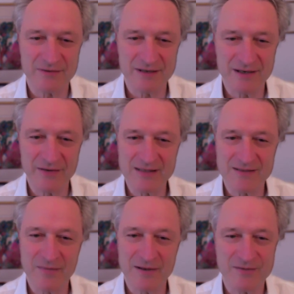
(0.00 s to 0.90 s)
You know, there's
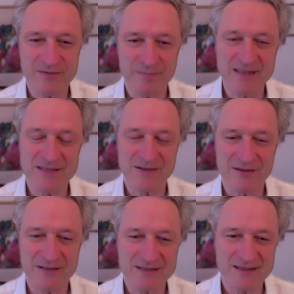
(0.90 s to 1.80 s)
so much based on
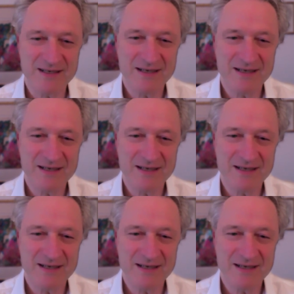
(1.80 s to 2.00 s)
this